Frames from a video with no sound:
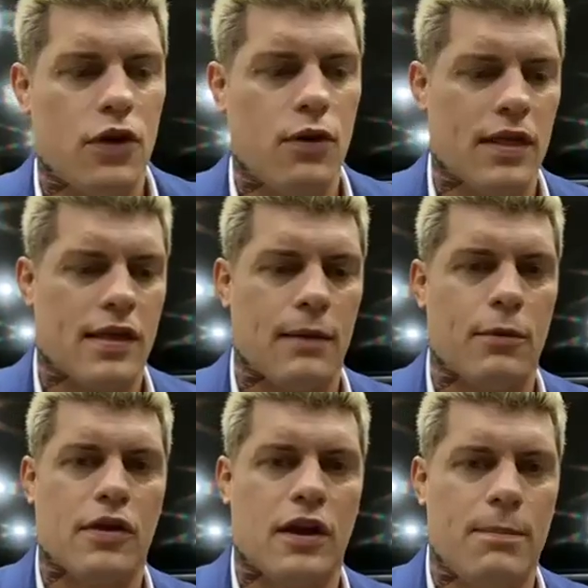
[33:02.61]
and
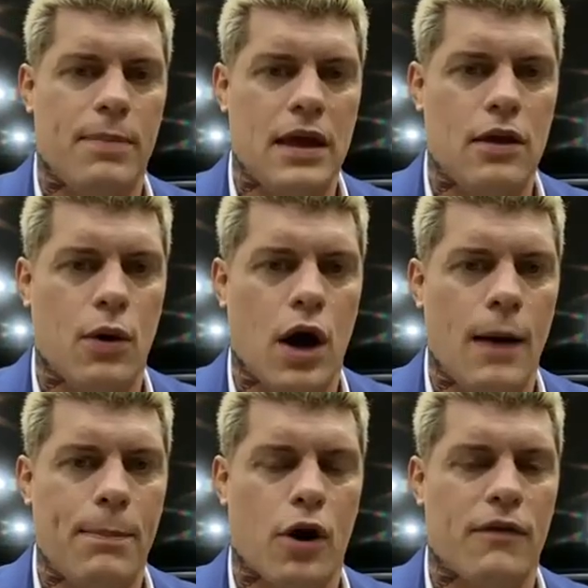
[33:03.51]
someone's going to beat you
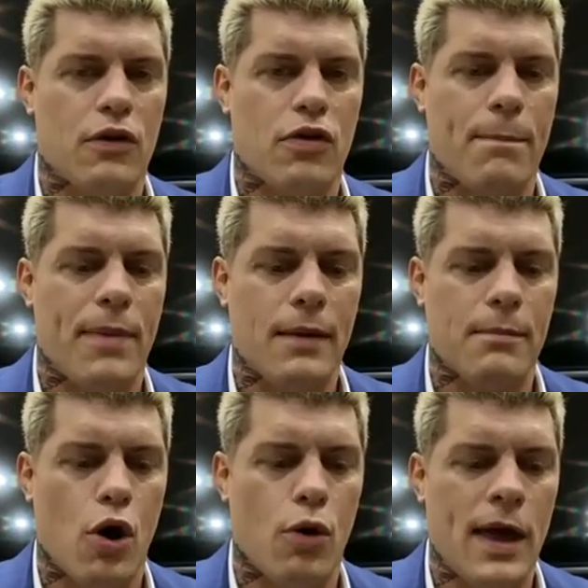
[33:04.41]
up, or if there's a big
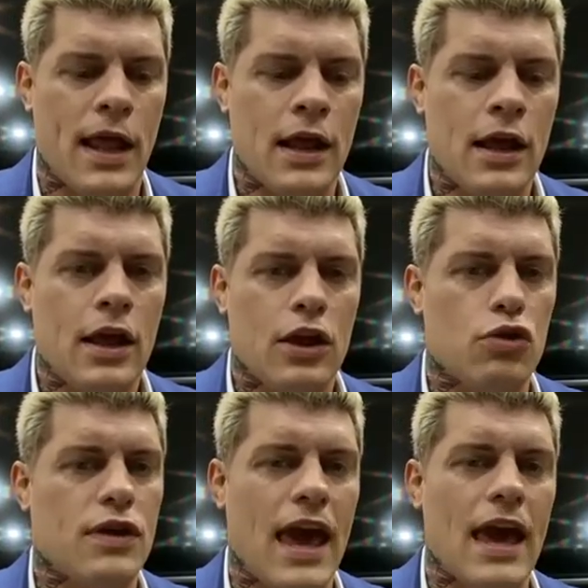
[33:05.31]
moment, you
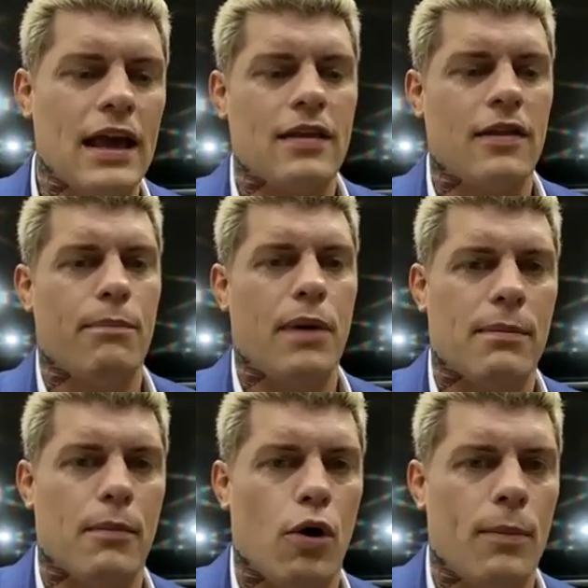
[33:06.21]
can't get to the big
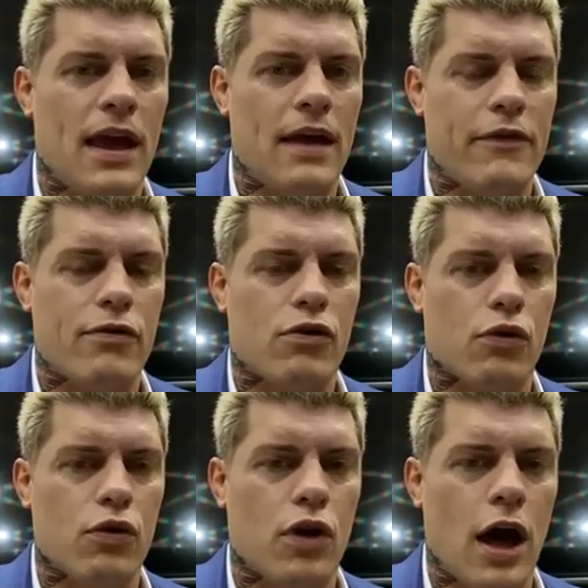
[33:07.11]
moment if you
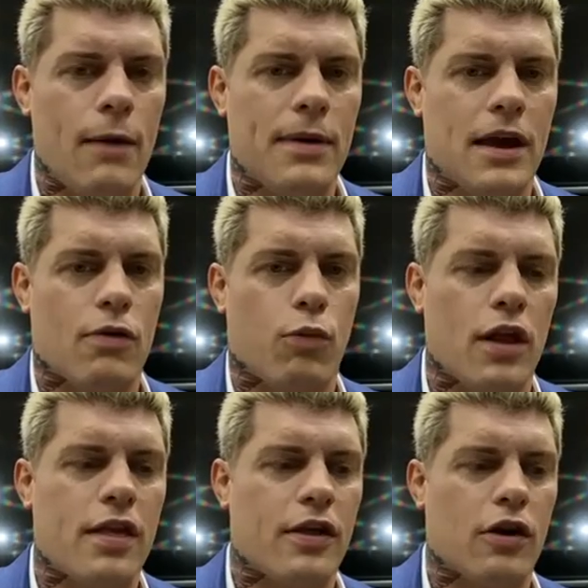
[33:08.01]
screwed up because
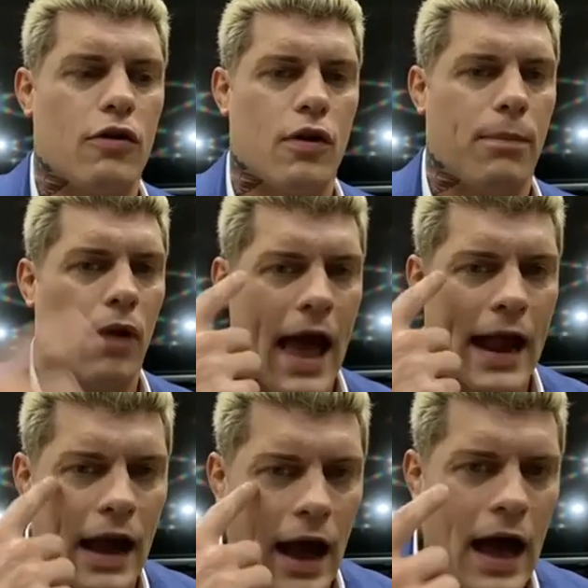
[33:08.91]
once there's a black
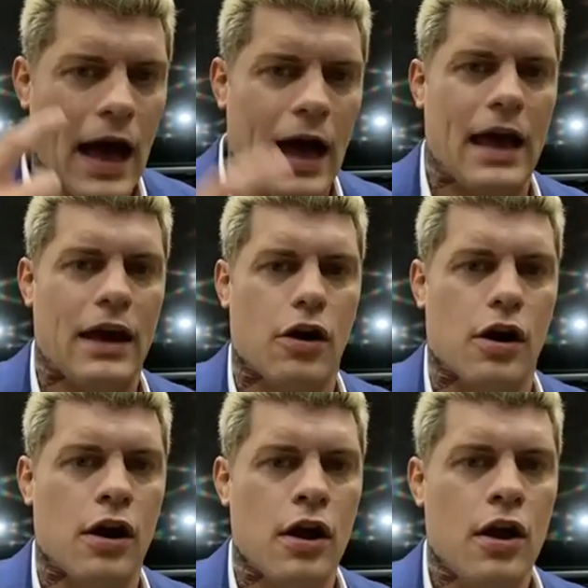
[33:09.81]
eye
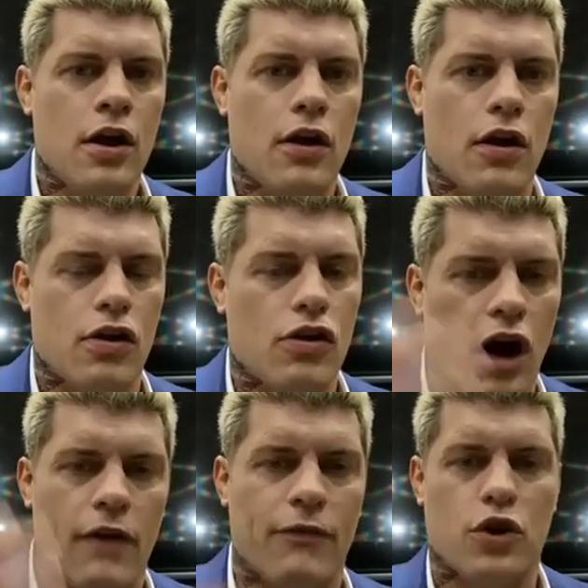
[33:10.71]
or mm. a
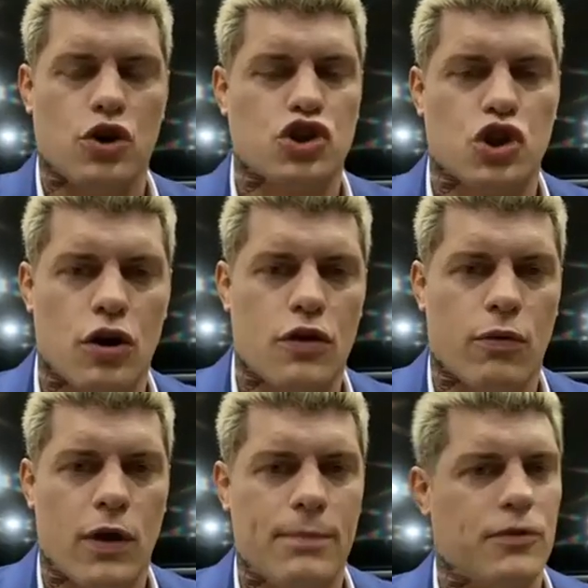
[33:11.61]
scuff or your shirt's
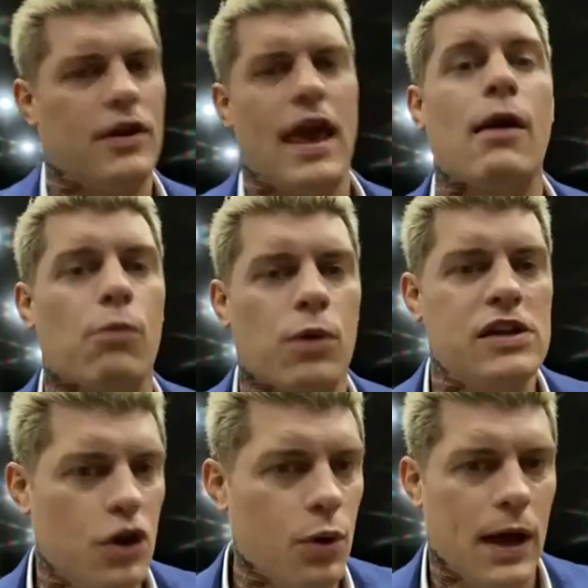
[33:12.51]
ripped, you can't
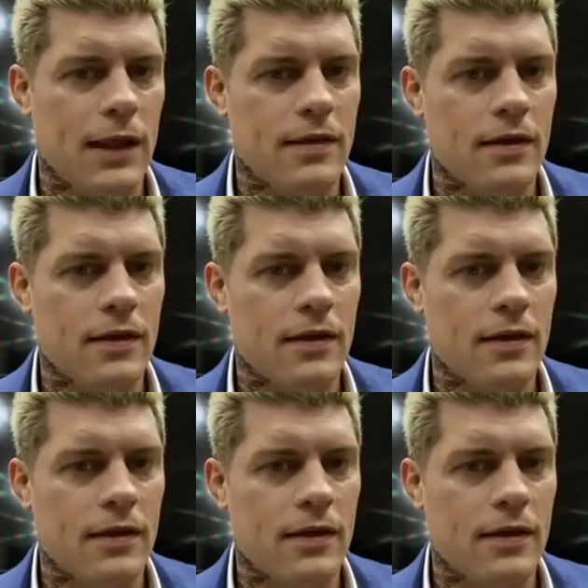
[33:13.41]
redo it. Yeah,